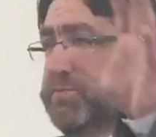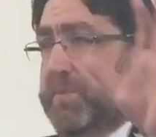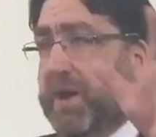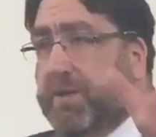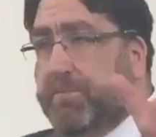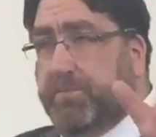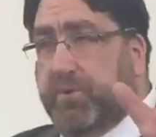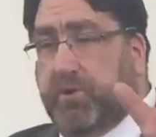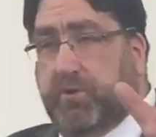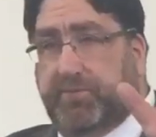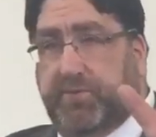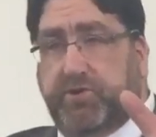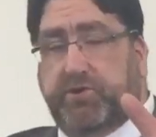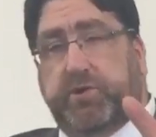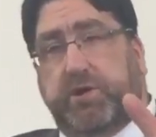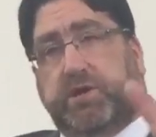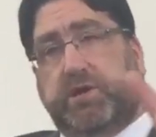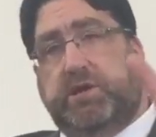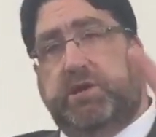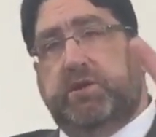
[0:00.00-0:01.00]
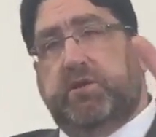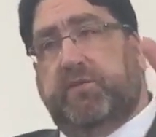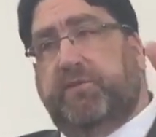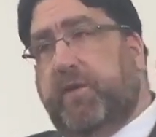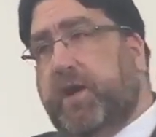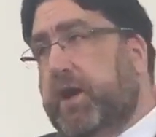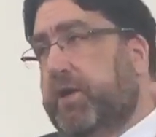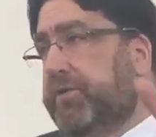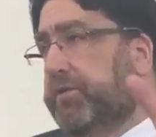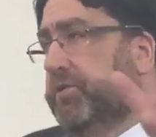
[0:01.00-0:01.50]
member of the Trinity, the
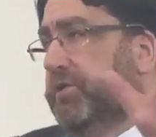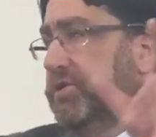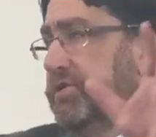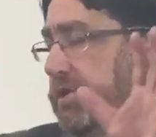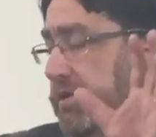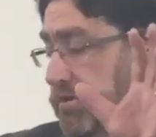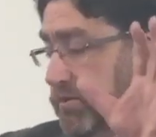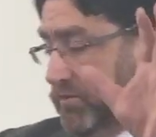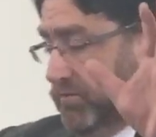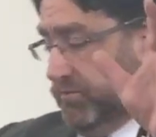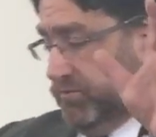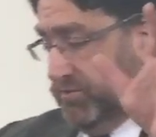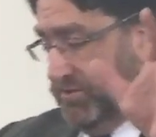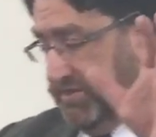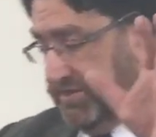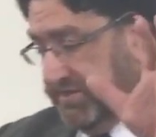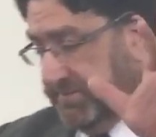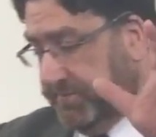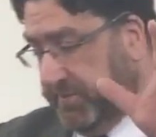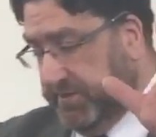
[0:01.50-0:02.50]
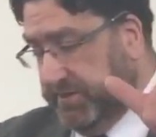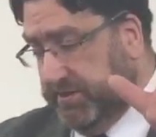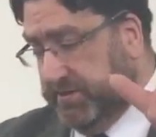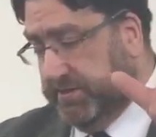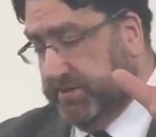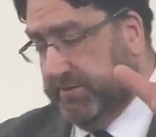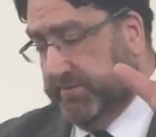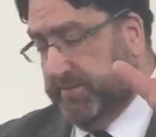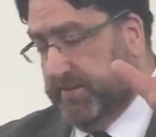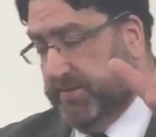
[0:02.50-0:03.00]
Father, the Son, and the Holy
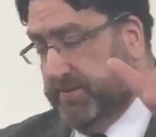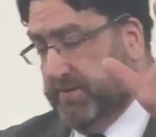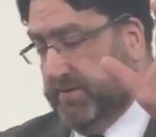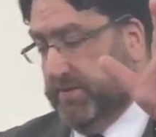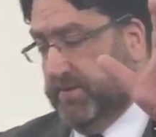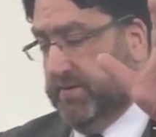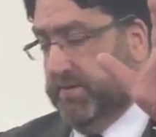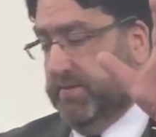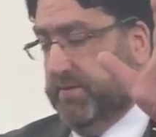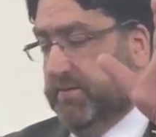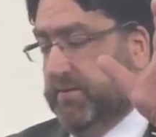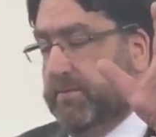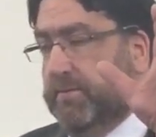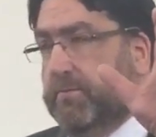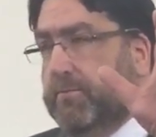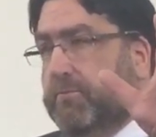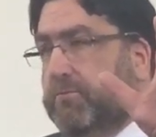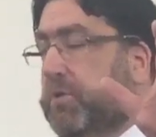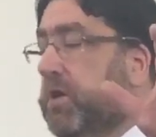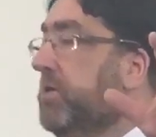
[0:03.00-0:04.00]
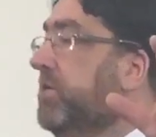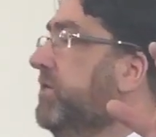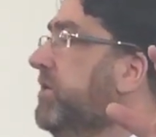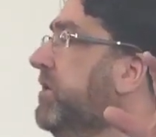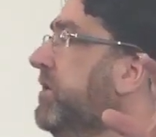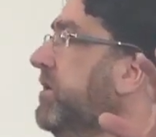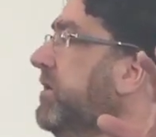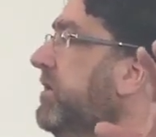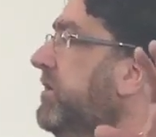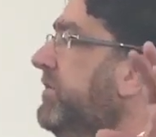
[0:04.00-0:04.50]
Spirit, well,
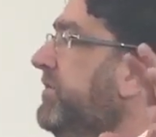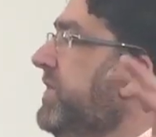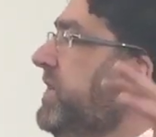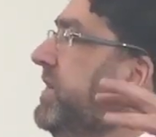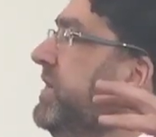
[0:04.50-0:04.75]
they